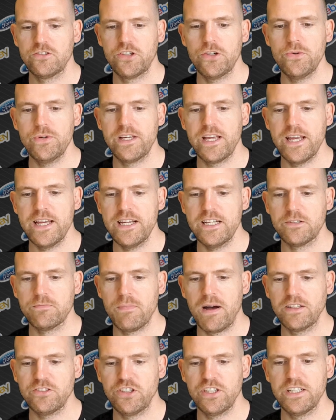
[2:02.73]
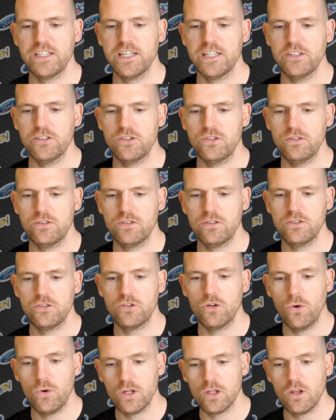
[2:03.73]
2 keys matching in
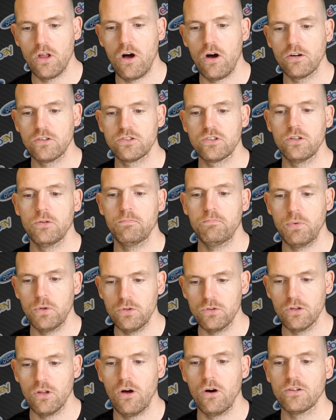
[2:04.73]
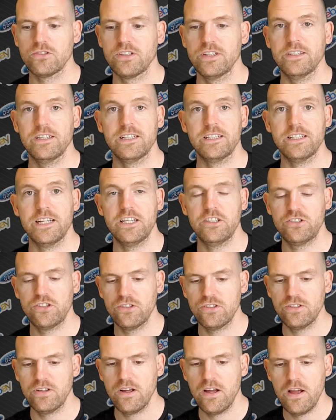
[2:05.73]
door locks, boot locks and
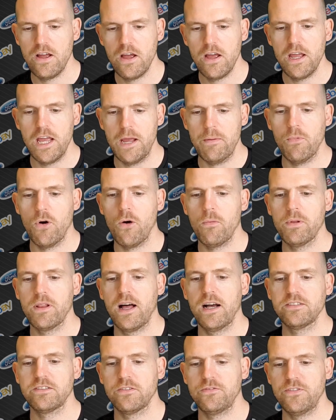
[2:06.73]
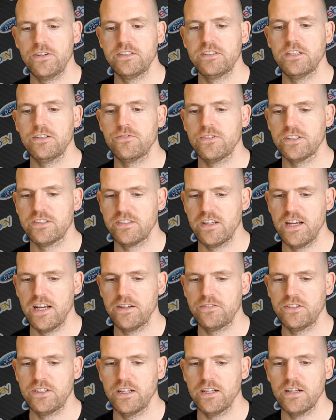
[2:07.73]
ignition. Immobiliser fitted for
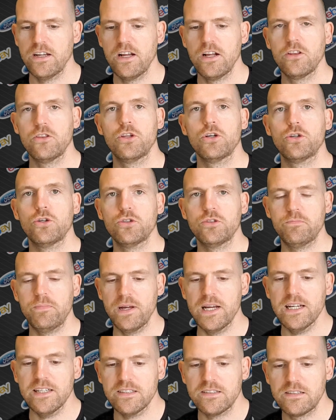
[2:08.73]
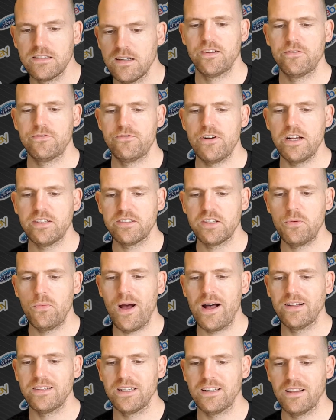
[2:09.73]
safety. The good bits. Freshly
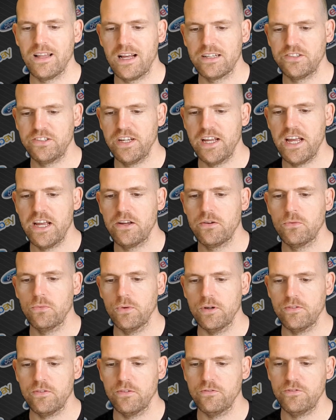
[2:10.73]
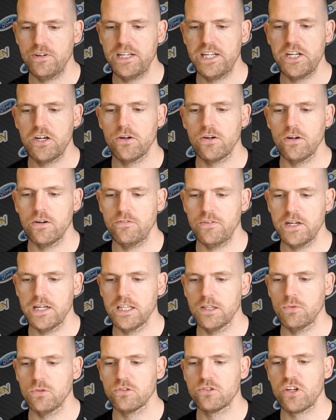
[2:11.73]
welded last year with video
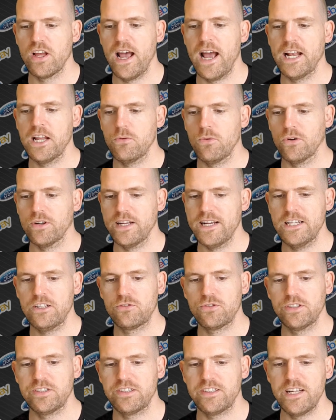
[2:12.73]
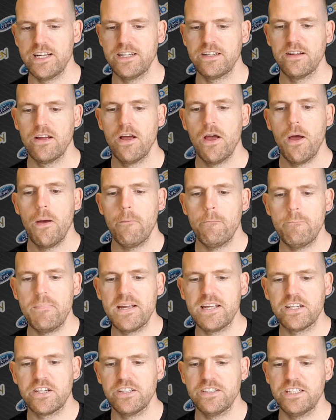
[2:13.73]
available to anyone interested.
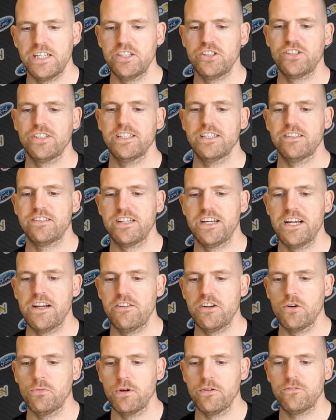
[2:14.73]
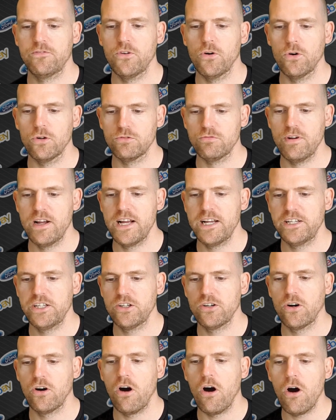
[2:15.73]
Mint condition interior with Ford
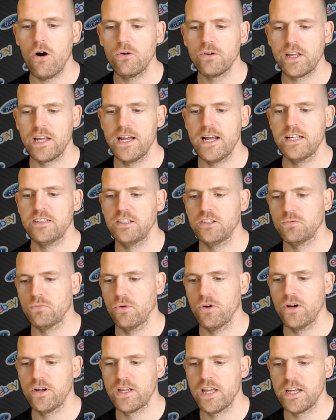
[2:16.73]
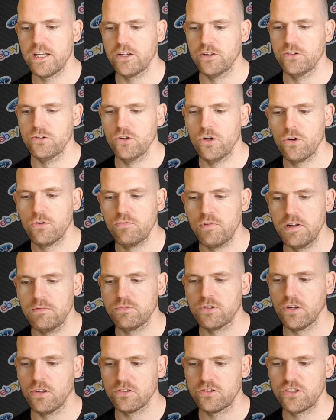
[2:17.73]
radio, all gauges working and no
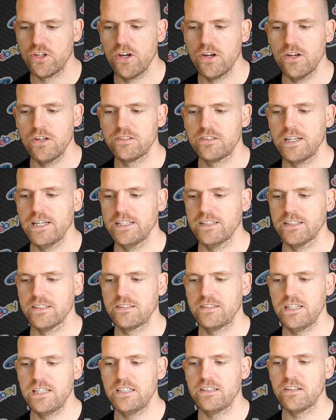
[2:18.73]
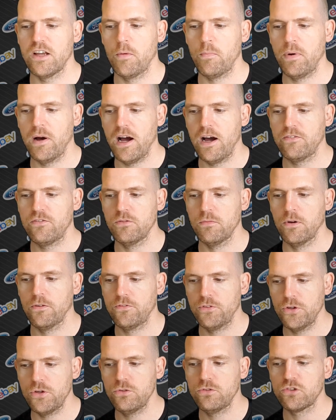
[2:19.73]
rips or tears in the seats apart from a
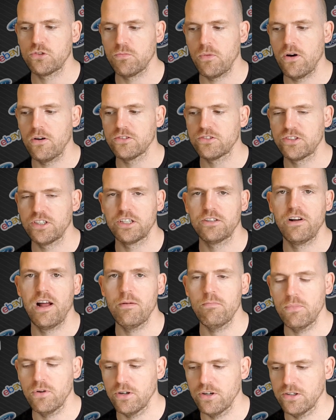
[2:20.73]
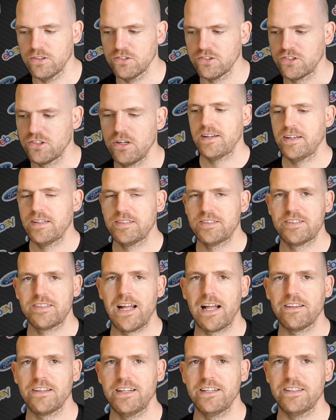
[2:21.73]
few small cigarette burns.
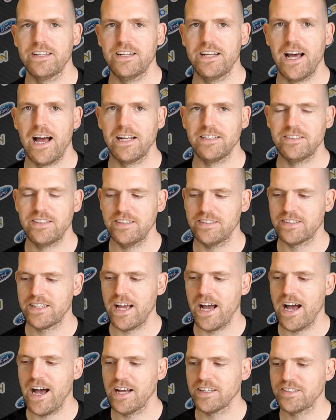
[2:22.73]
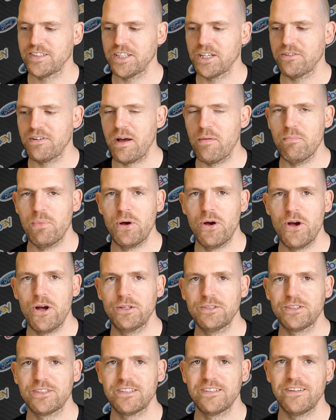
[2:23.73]
Standard in the 90s cars, cigarette
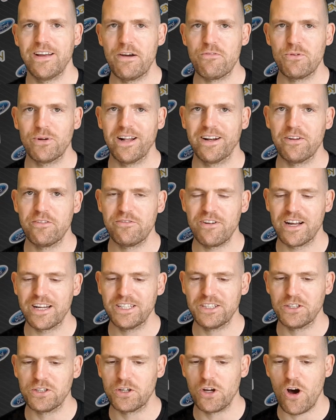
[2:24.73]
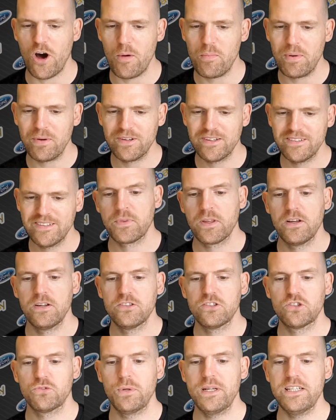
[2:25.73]
burns. Everyone had a fag in the gob.
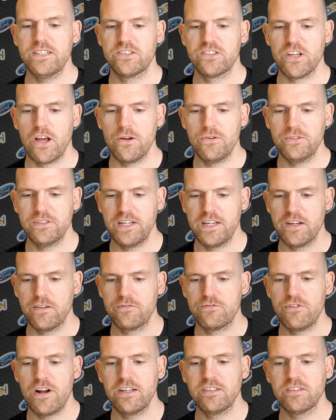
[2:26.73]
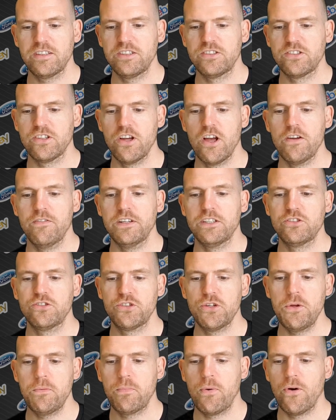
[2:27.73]
Sweet sounding, freshly serviced
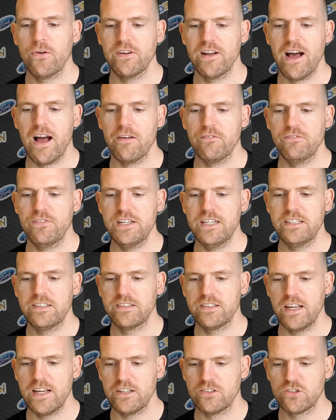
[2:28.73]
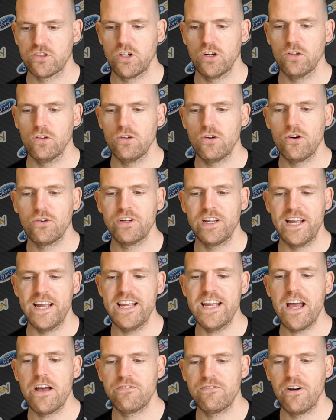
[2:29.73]
2.9 V6 Cologne
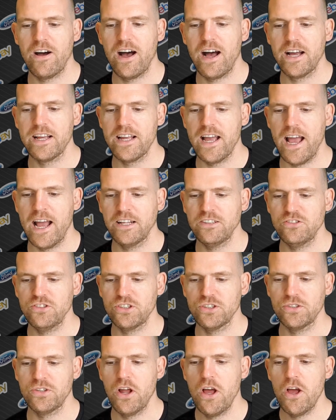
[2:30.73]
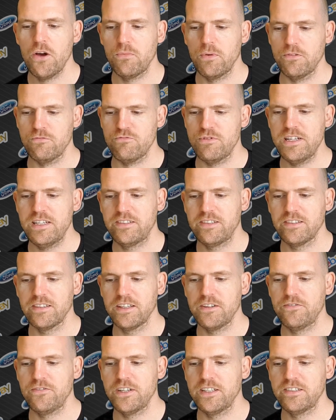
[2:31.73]
EFI engine with
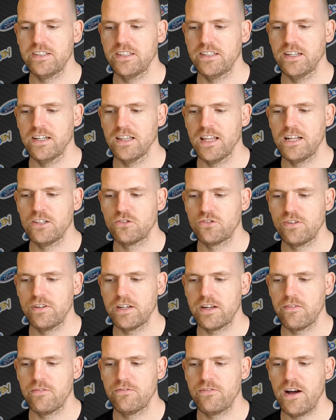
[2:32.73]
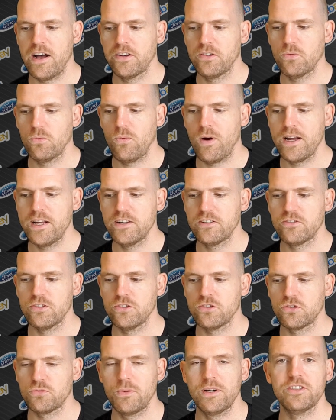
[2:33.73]
recently fitted electric fan wired to
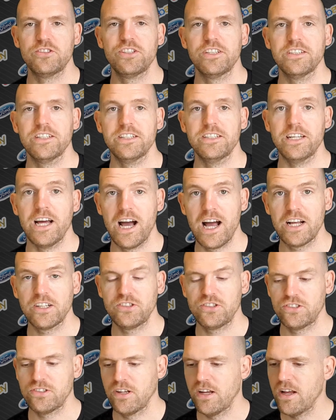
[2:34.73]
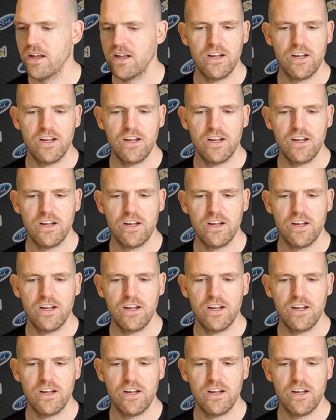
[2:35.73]
switch in the dash.